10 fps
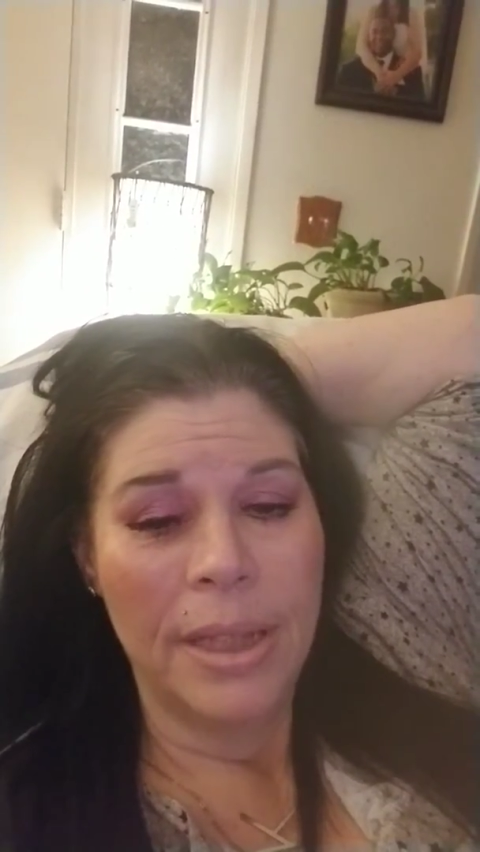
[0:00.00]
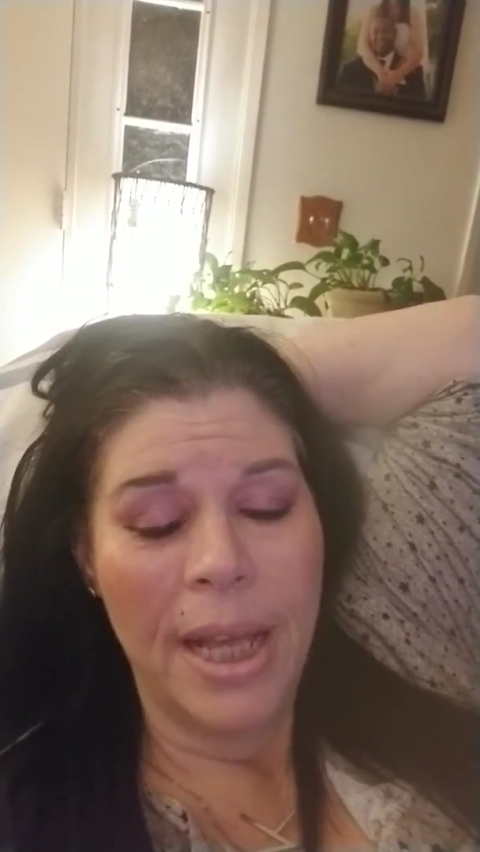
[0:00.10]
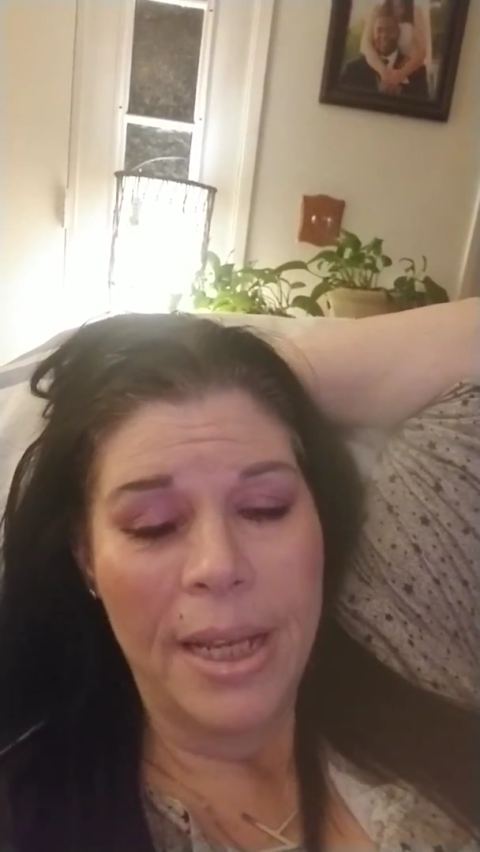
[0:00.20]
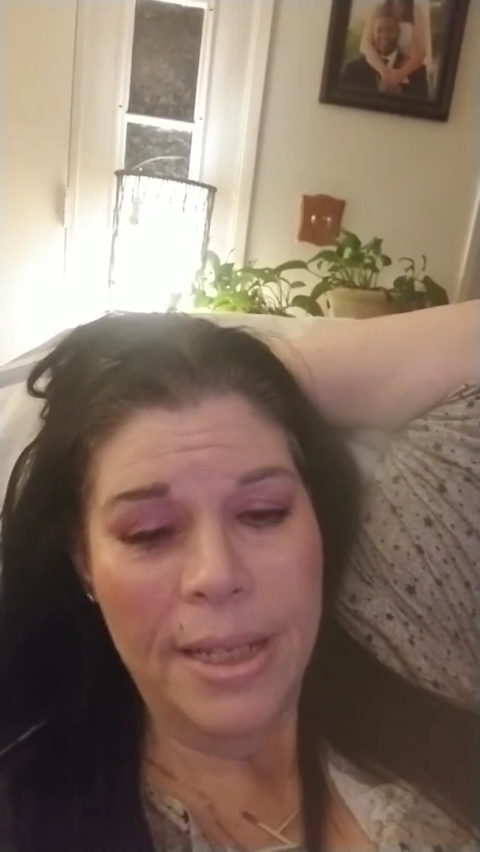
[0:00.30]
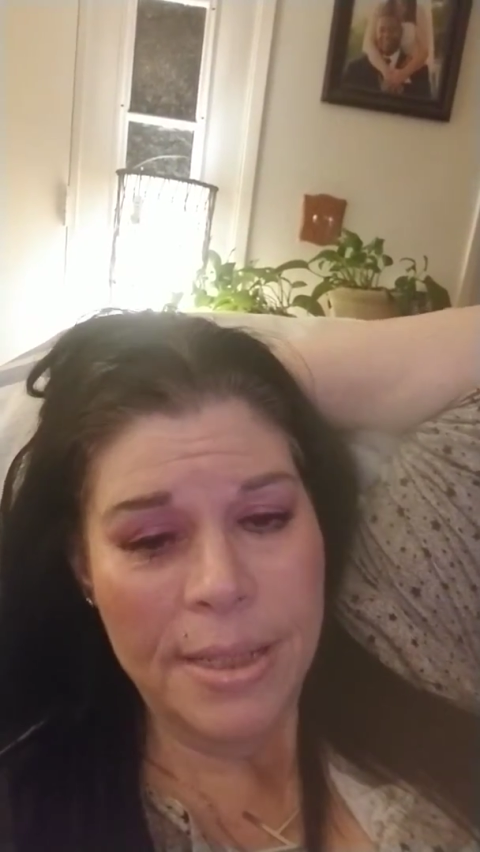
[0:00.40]

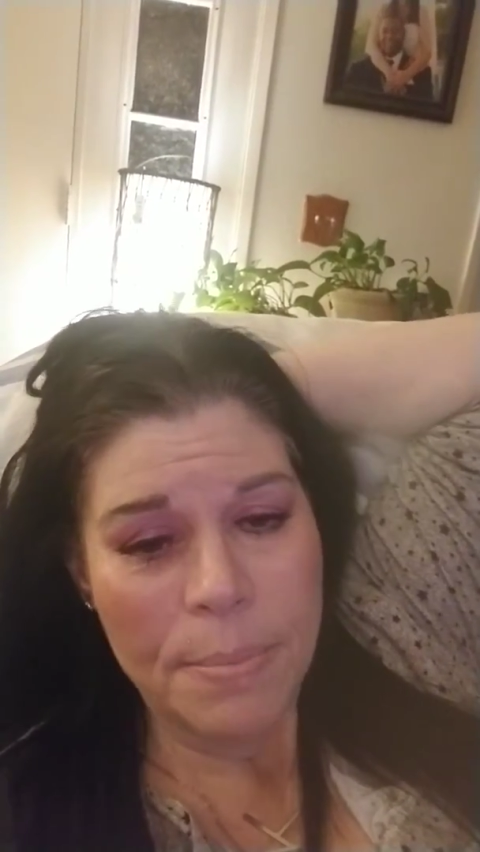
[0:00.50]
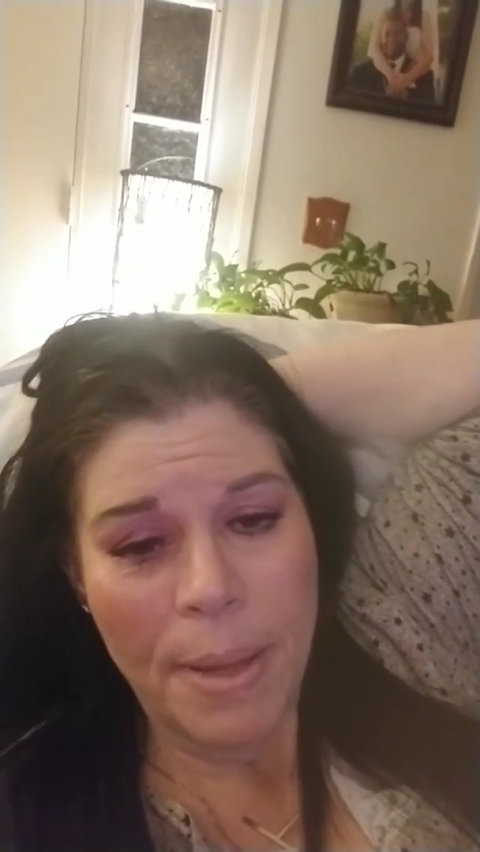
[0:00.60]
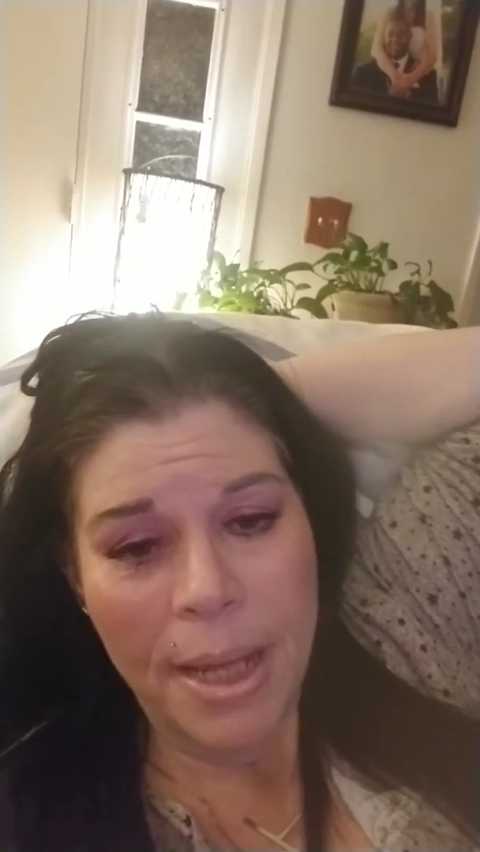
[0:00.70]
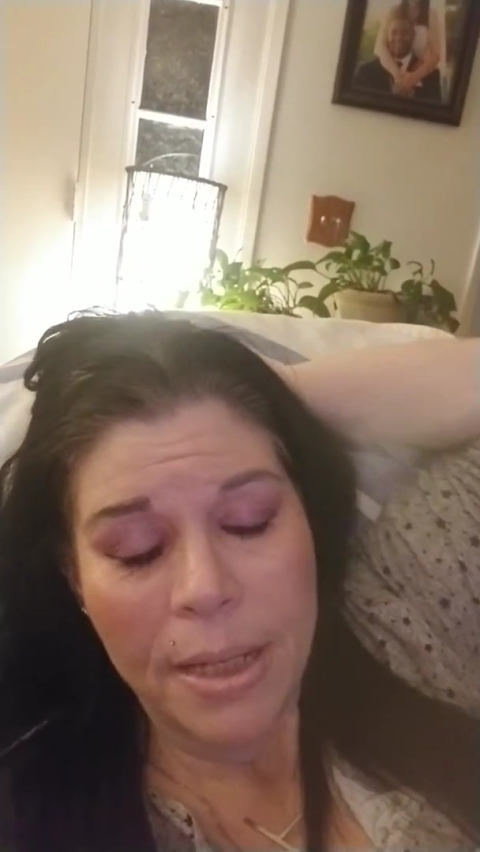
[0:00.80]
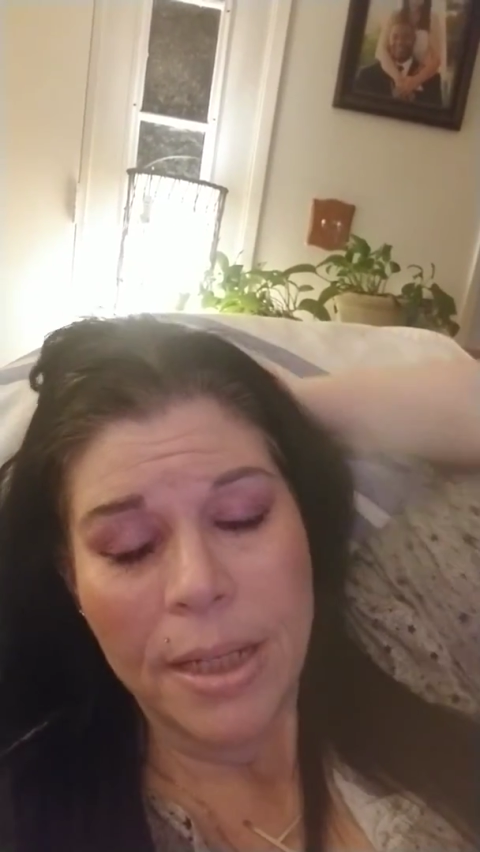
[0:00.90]
And it's
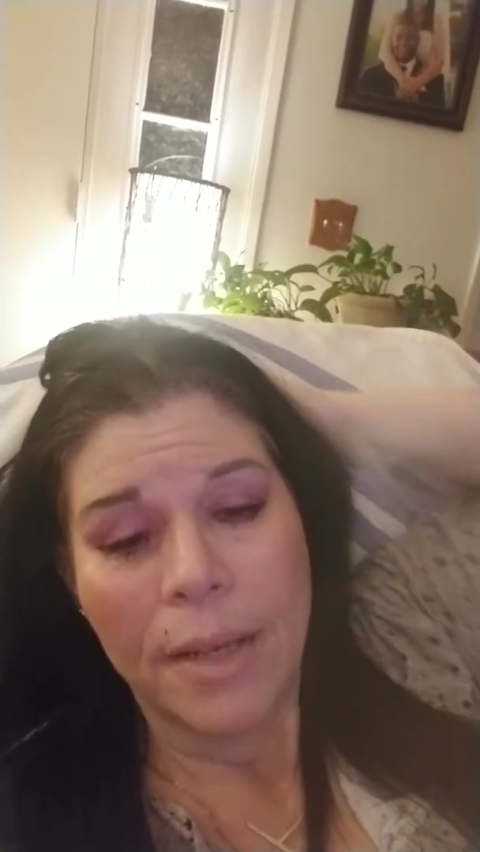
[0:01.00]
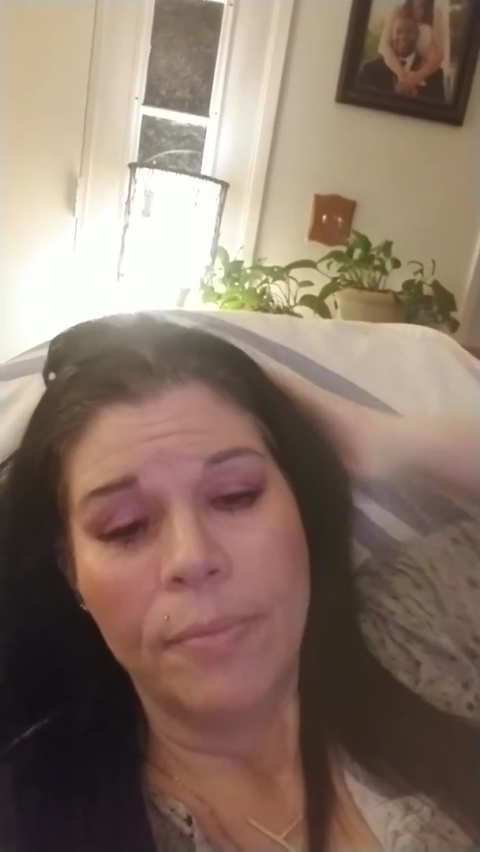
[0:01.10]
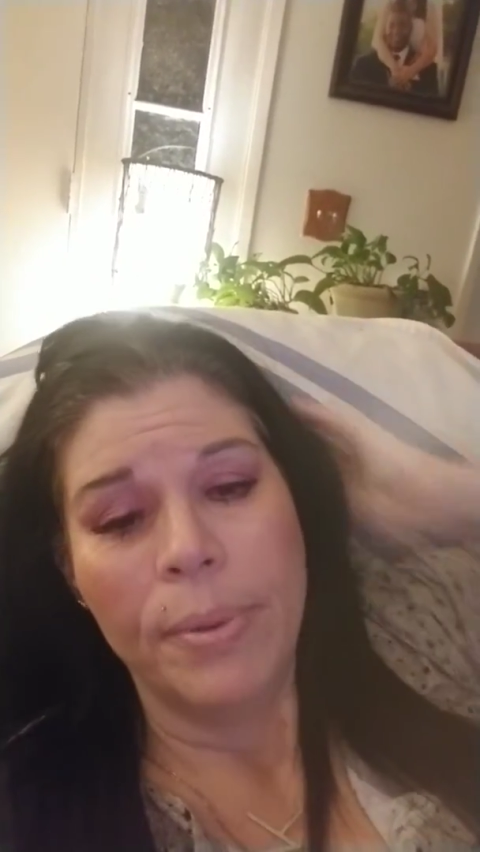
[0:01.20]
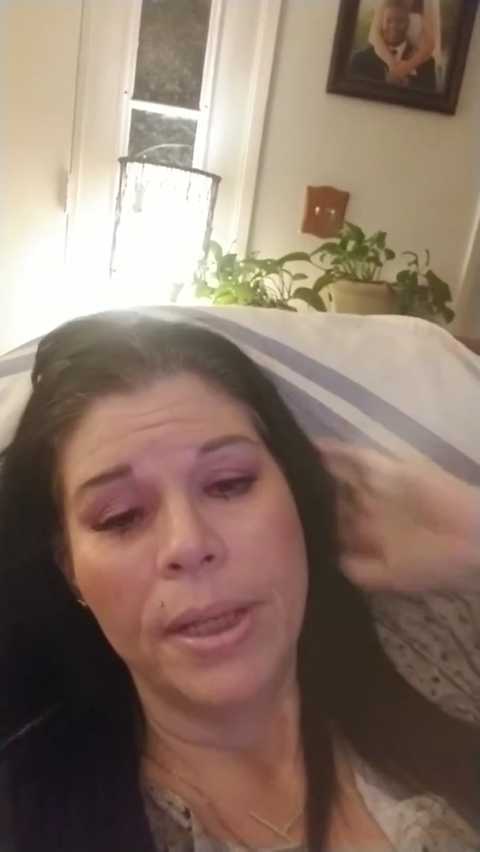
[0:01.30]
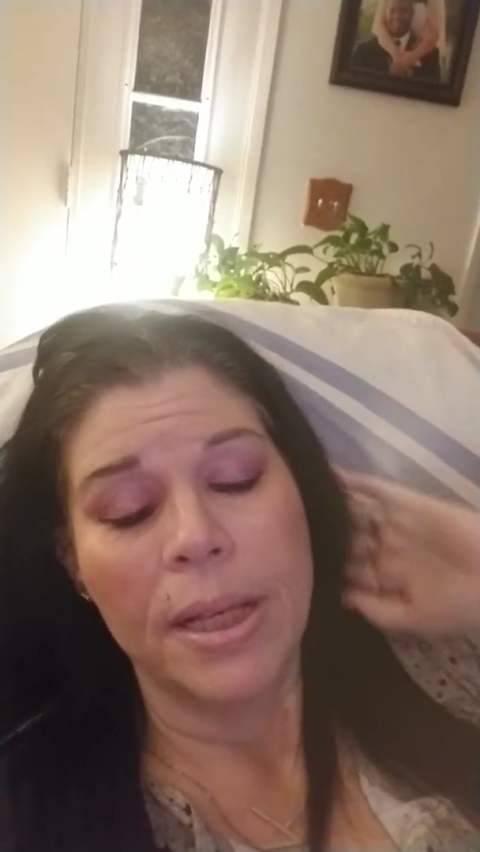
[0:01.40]
bad enough
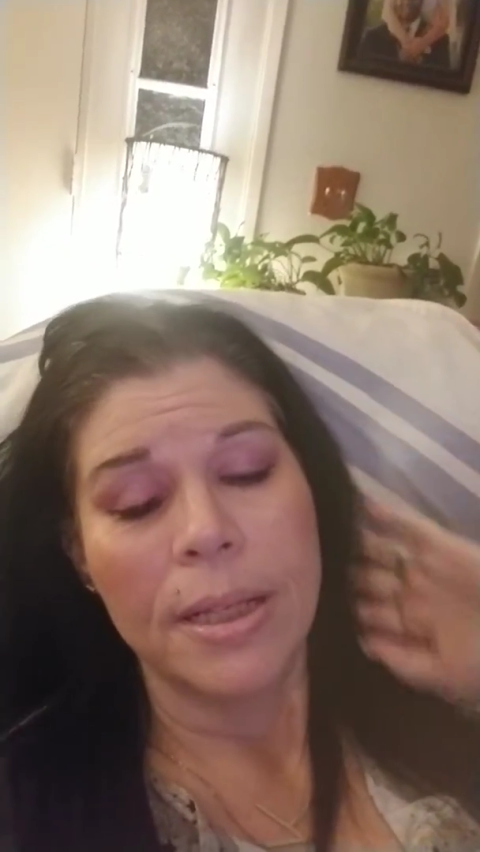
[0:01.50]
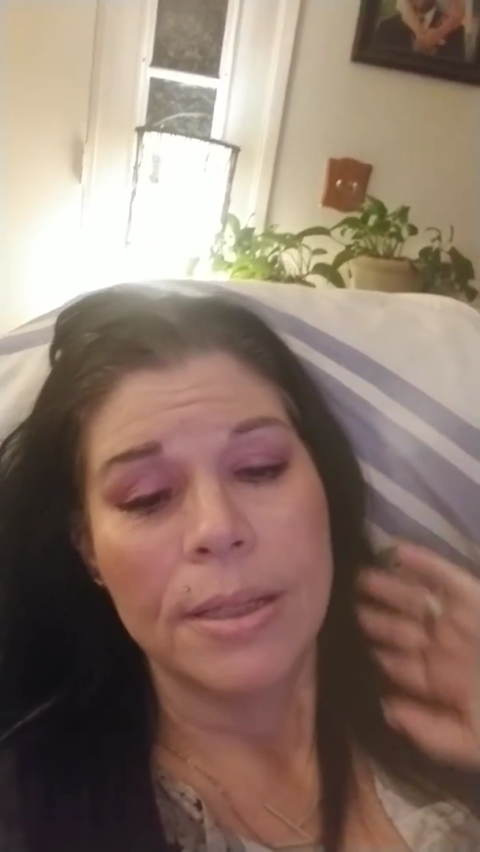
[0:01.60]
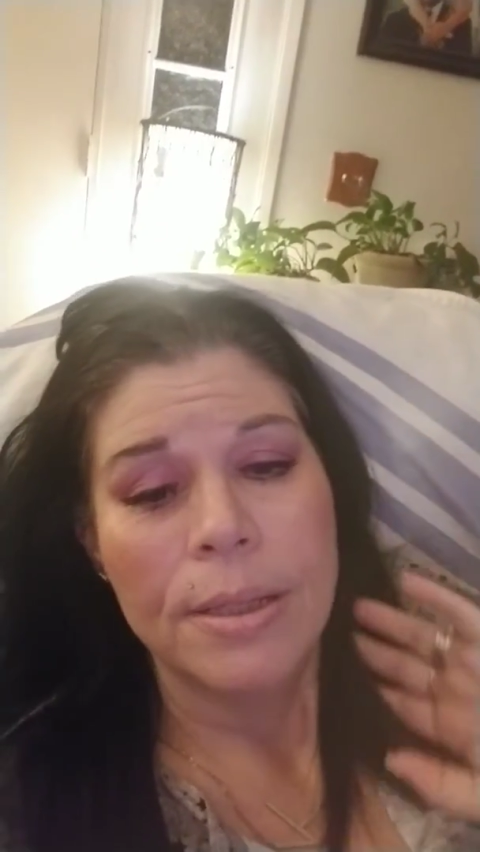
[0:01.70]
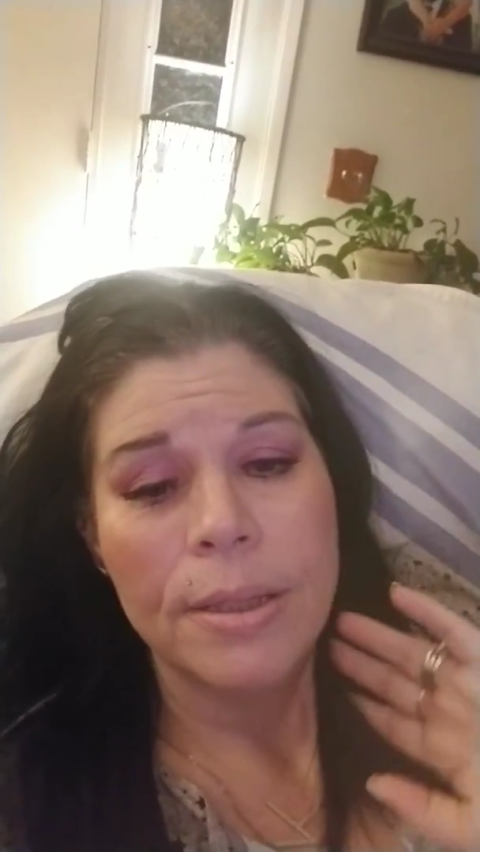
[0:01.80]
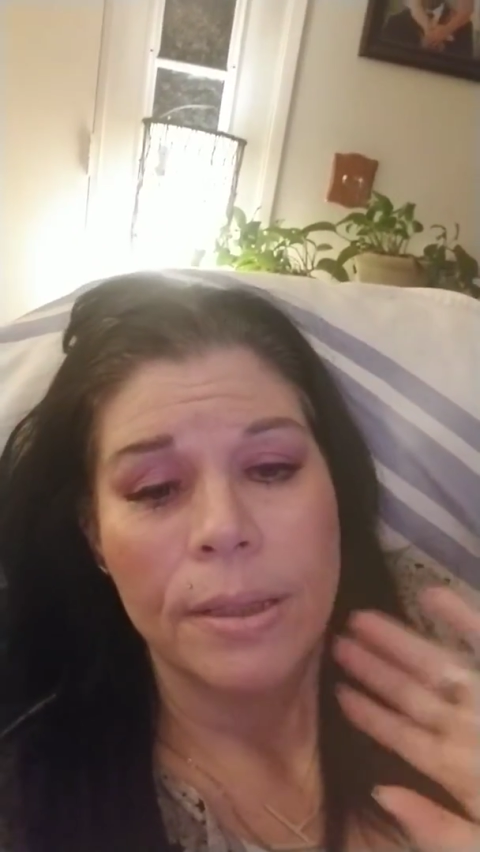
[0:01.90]

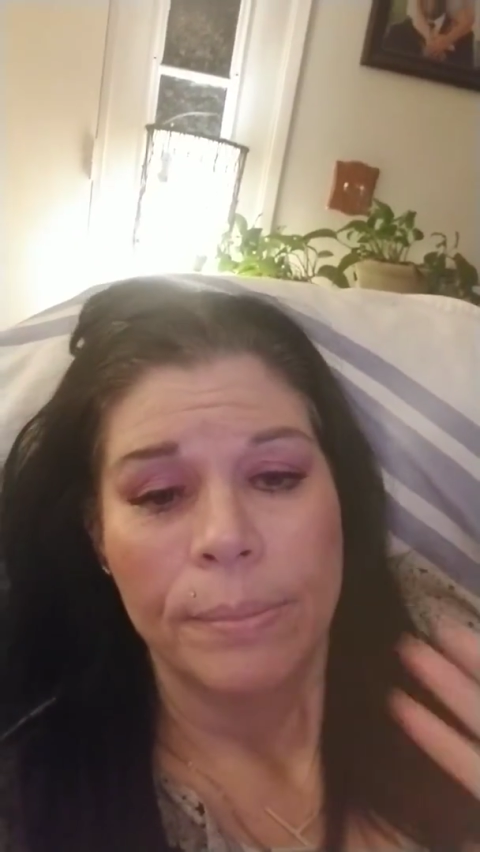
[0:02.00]
because